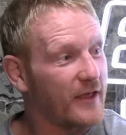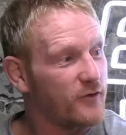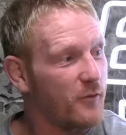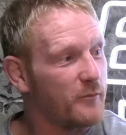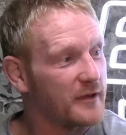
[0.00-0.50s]
you're
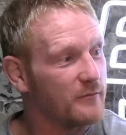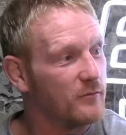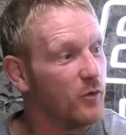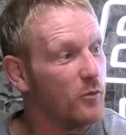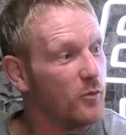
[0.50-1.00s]
on bigger,
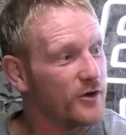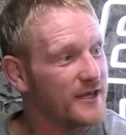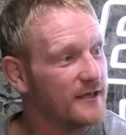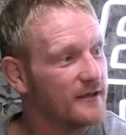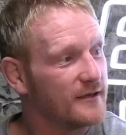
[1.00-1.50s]
more
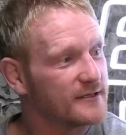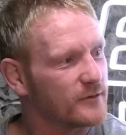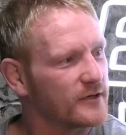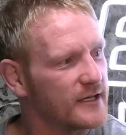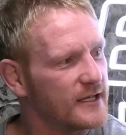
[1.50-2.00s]
money, is that
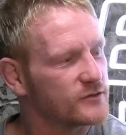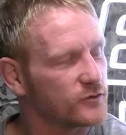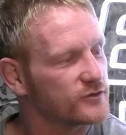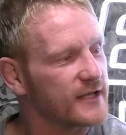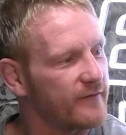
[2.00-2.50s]
what it is, or
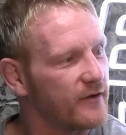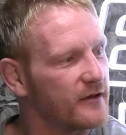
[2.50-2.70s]
does that?